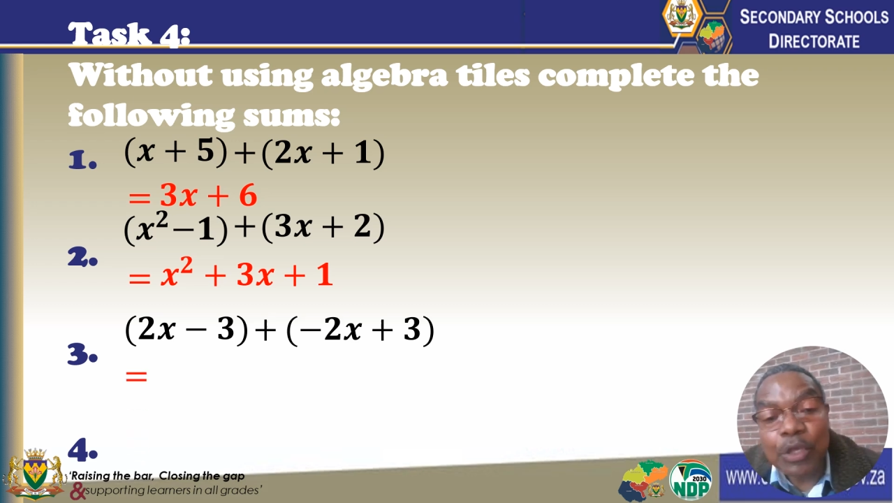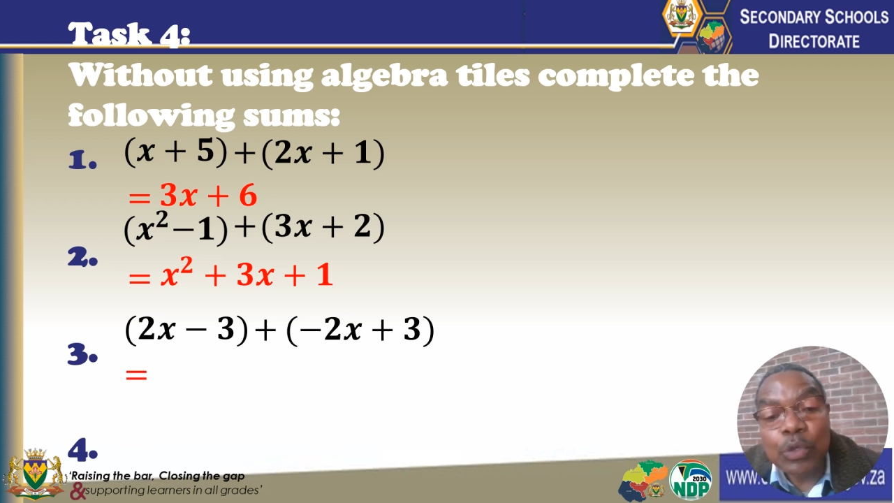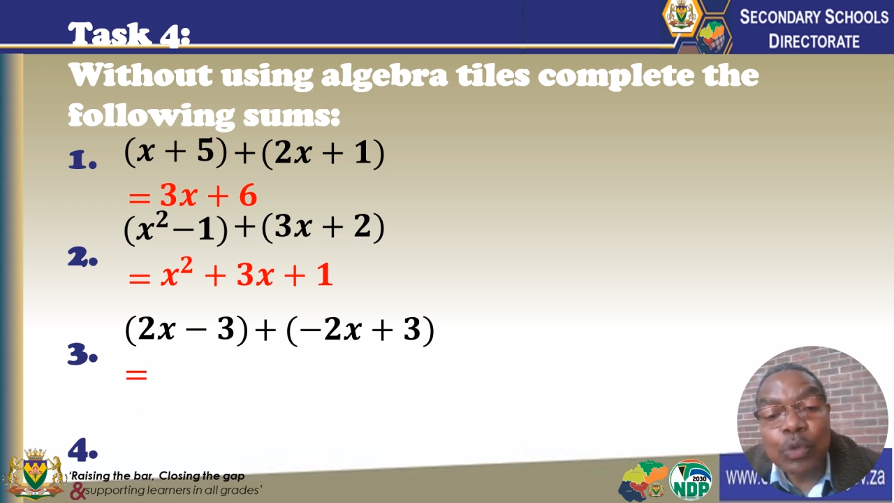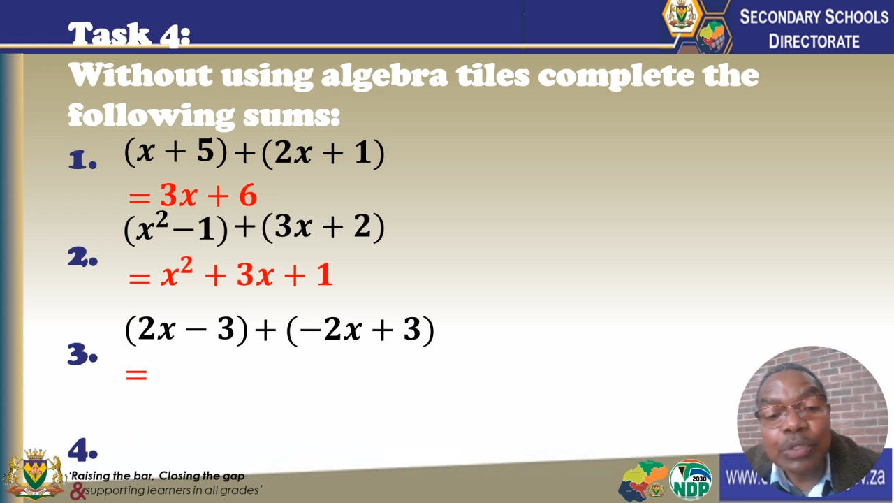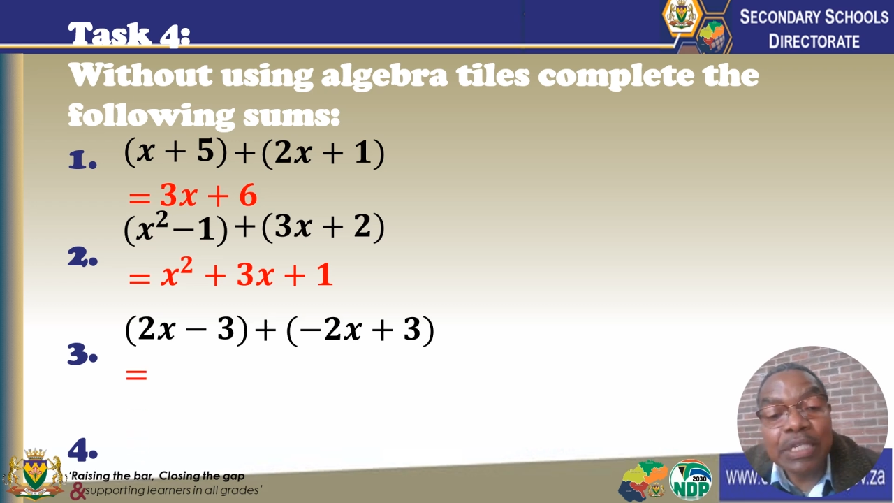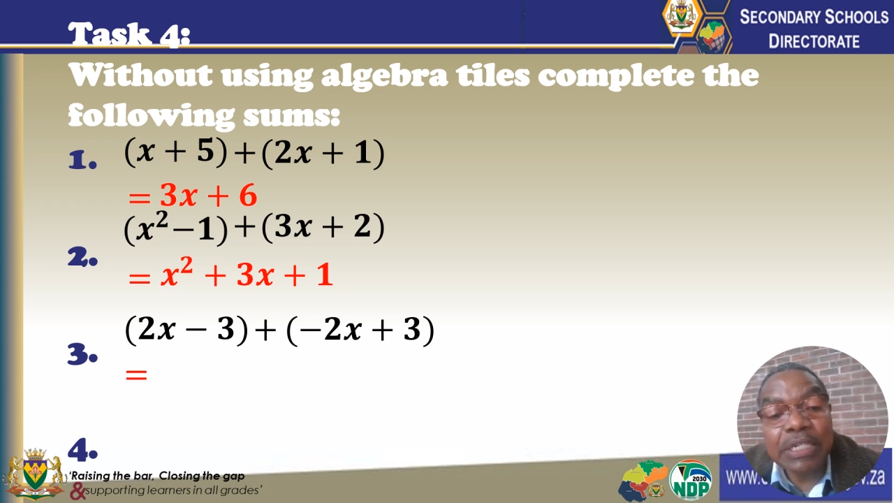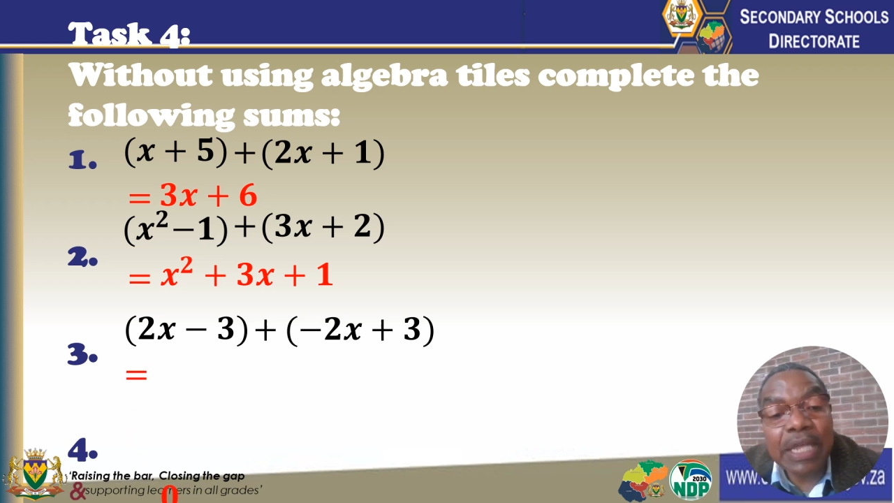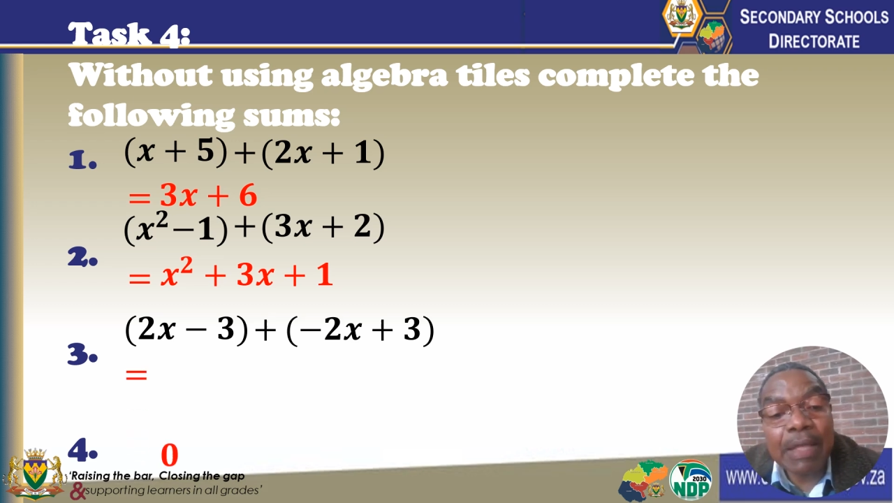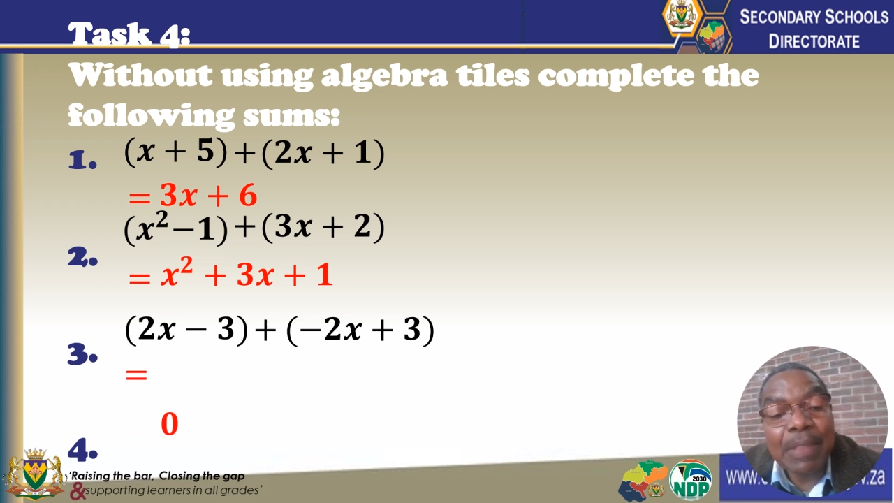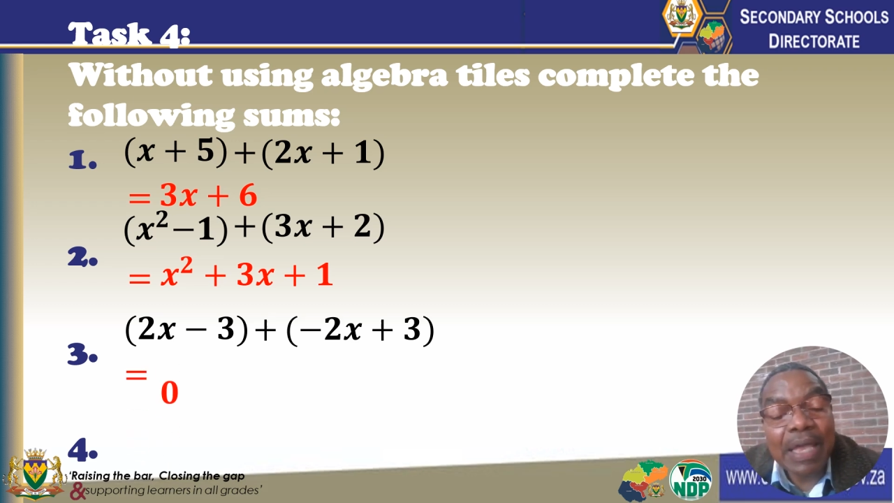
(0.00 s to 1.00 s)
using
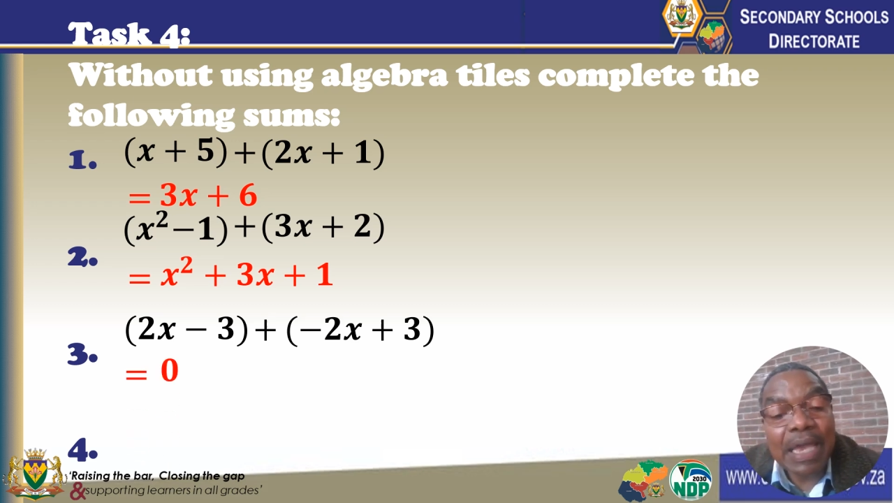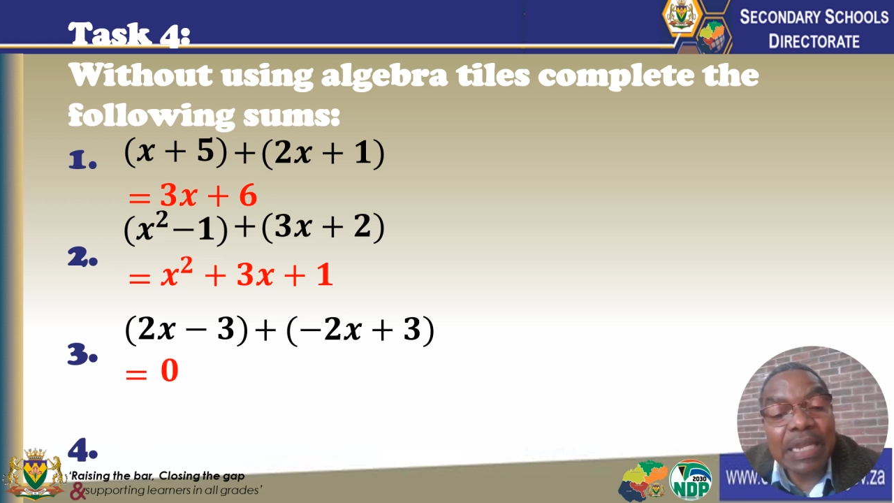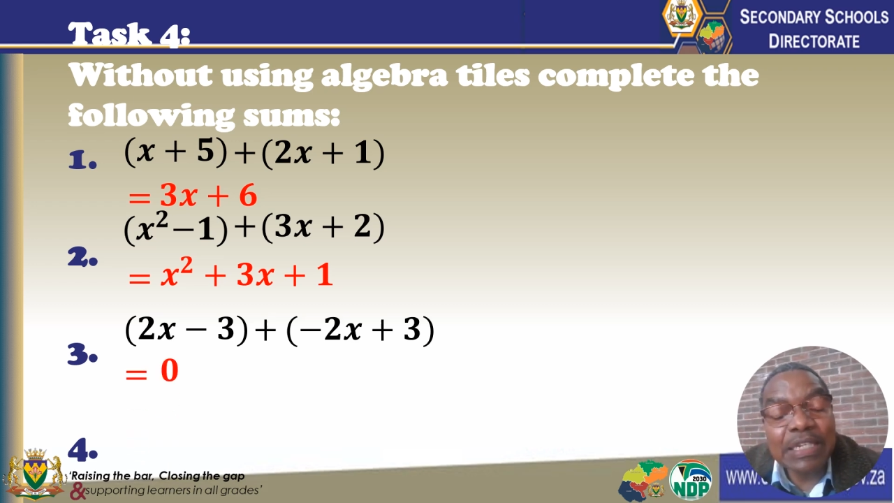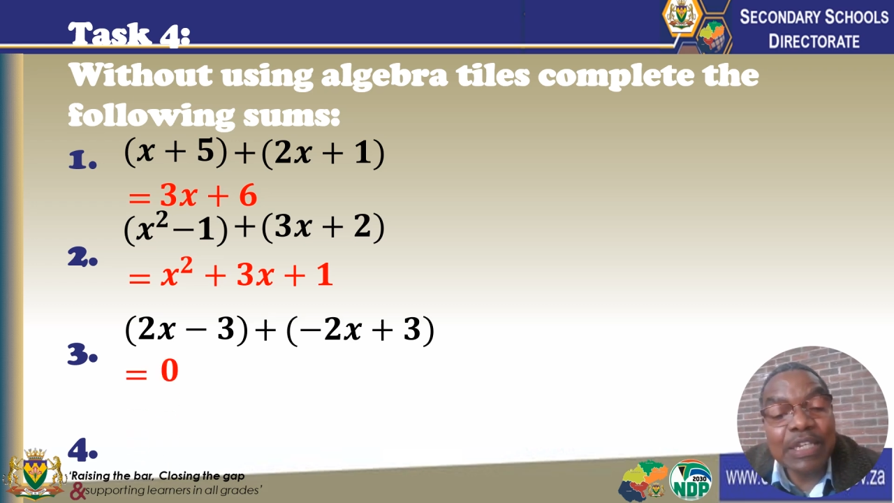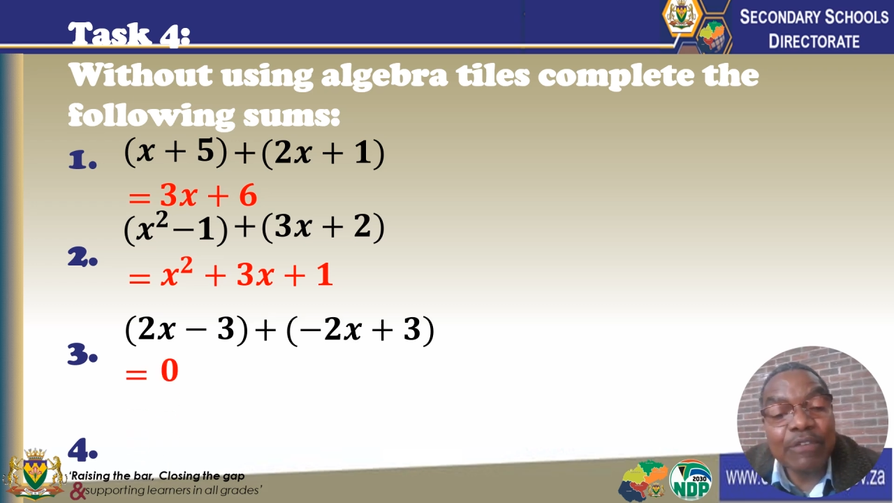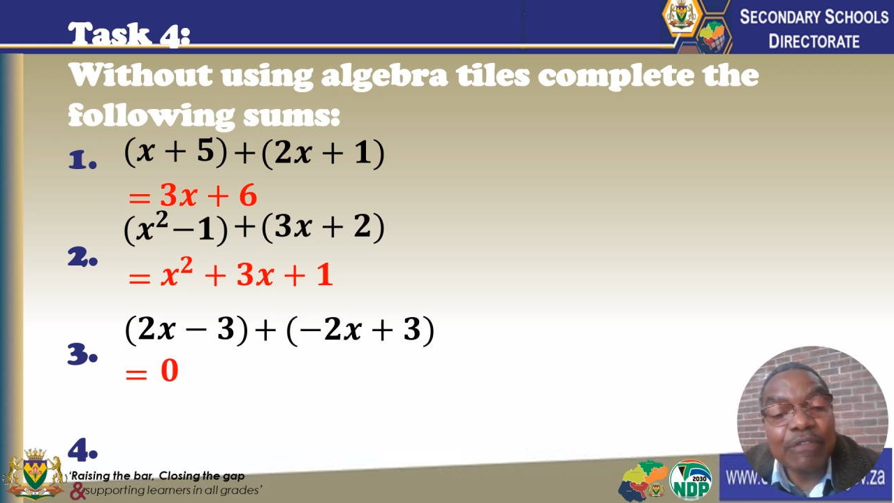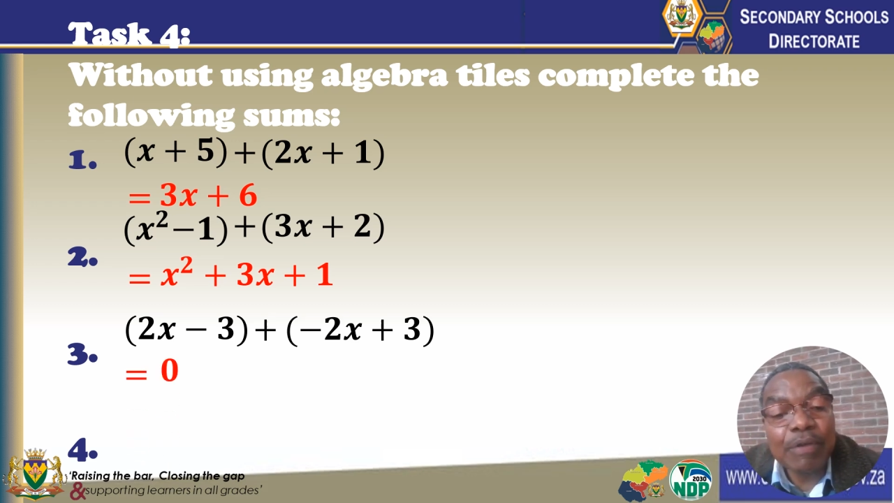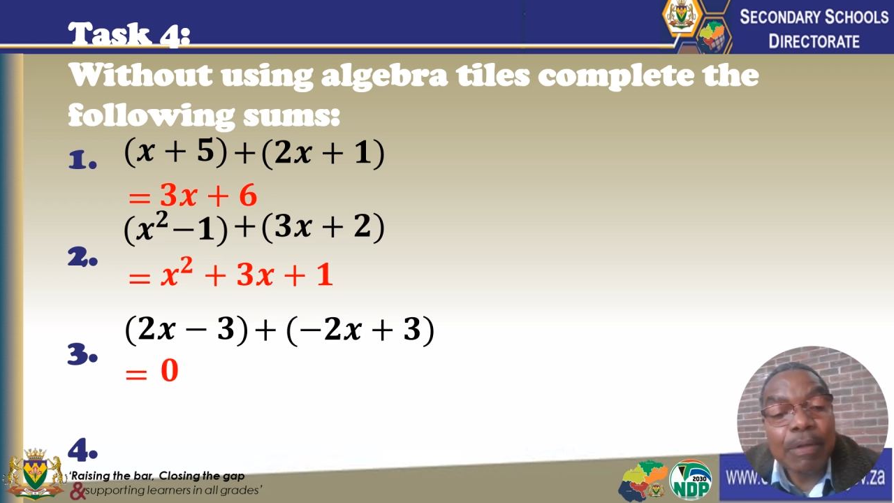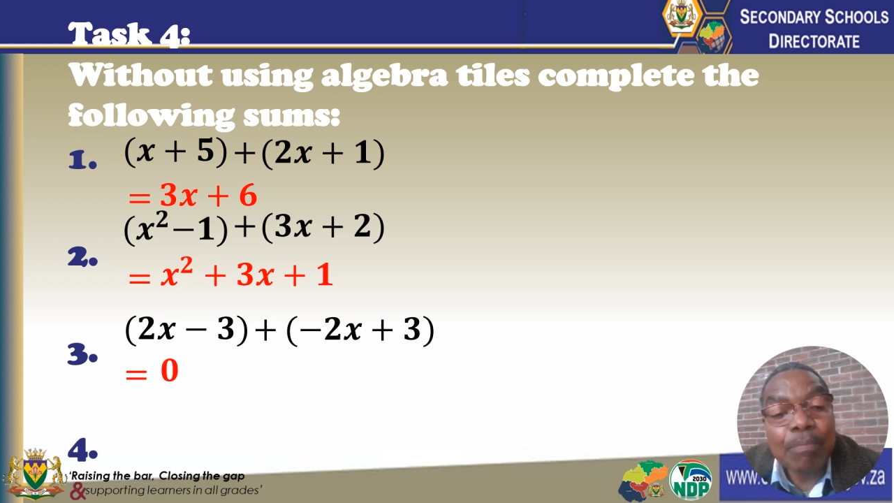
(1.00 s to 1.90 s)
the additive